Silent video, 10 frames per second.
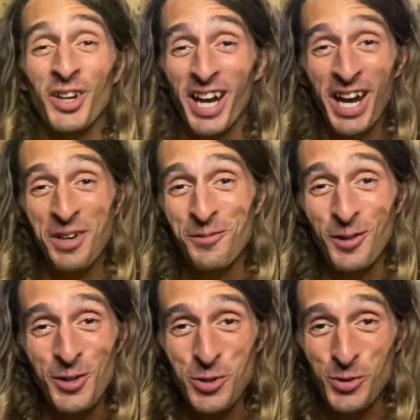
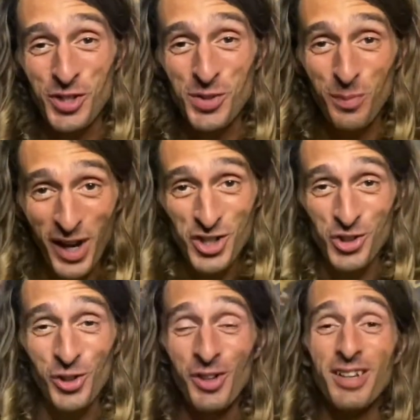anniversary special.